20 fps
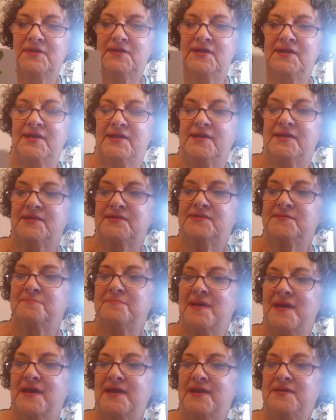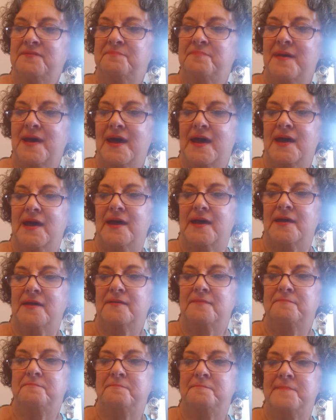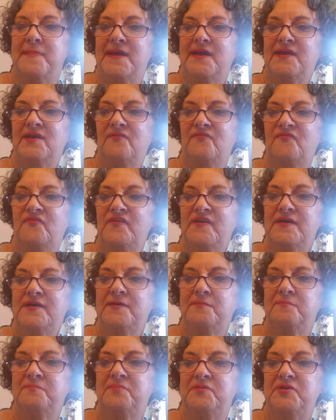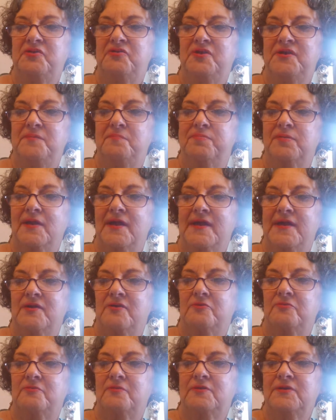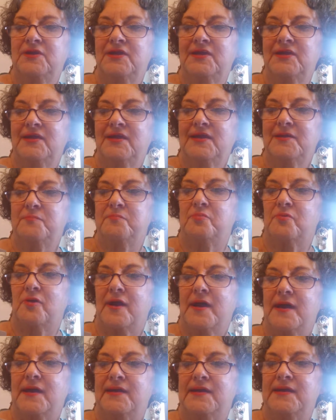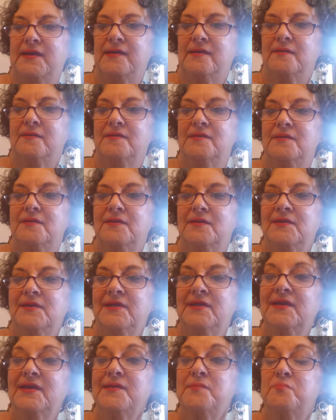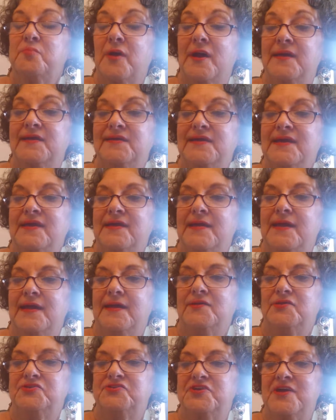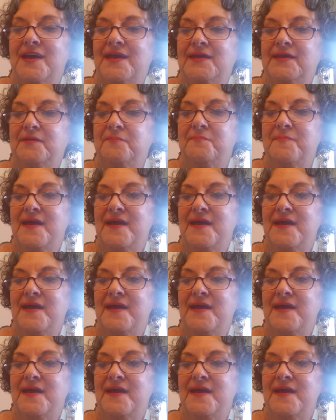It's made by Manifit Beauty Planner Lily Brightening and Shining